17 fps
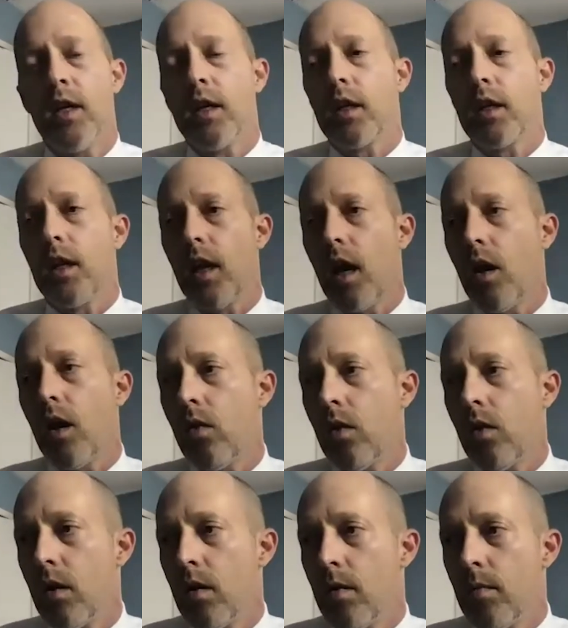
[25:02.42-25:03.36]
You
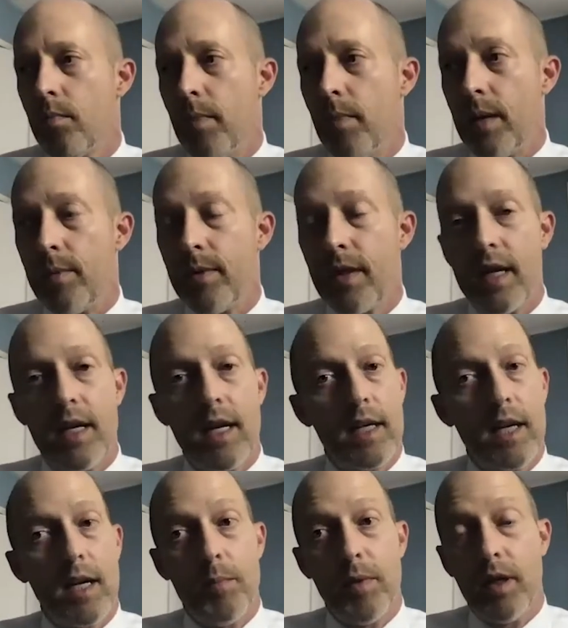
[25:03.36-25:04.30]
know, maybe they didn't
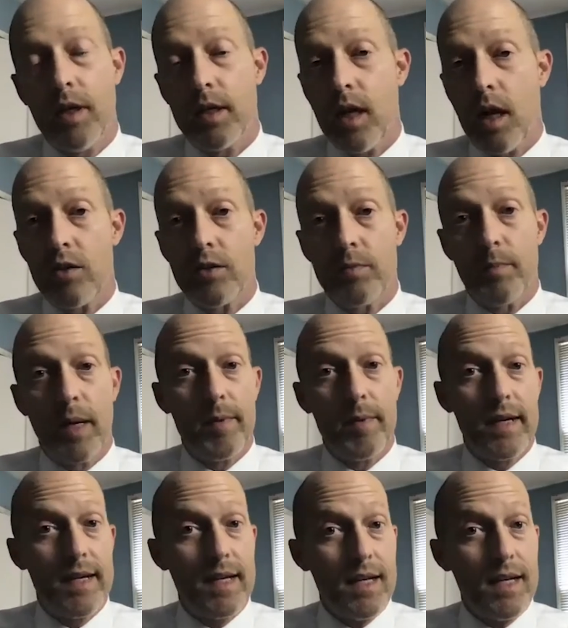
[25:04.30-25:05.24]
get a million dollars, maybe
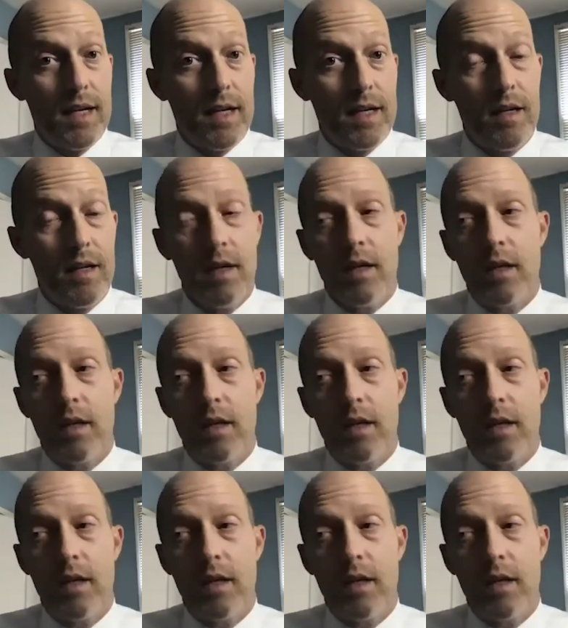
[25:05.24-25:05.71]
they did.